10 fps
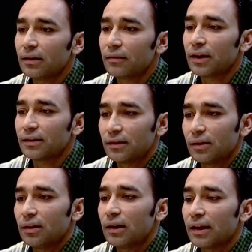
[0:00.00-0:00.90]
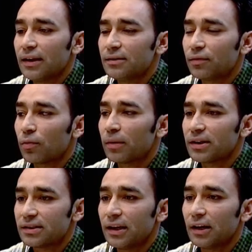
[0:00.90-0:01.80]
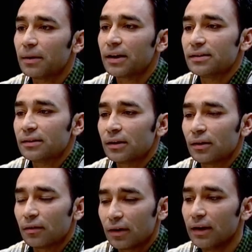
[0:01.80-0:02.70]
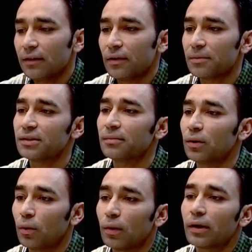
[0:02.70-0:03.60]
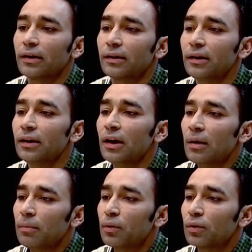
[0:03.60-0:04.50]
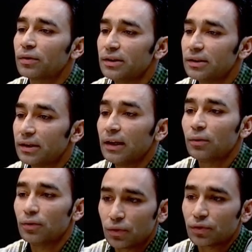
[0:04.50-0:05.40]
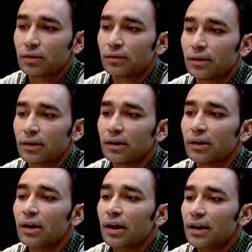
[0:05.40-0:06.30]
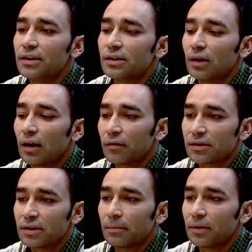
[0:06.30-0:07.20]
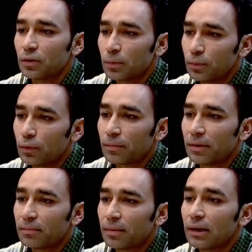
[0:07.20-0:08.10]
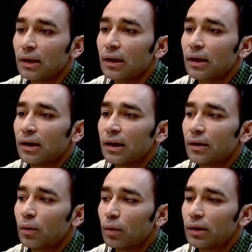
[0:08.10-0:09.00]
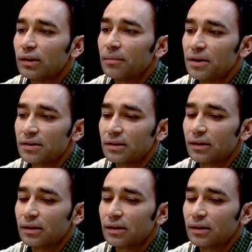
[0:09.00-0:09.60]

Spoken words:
We can say, like, he's from my state, but he's really famous in my whole country because he's really good social worker. He's always helping to poor people. Like, all the time, he's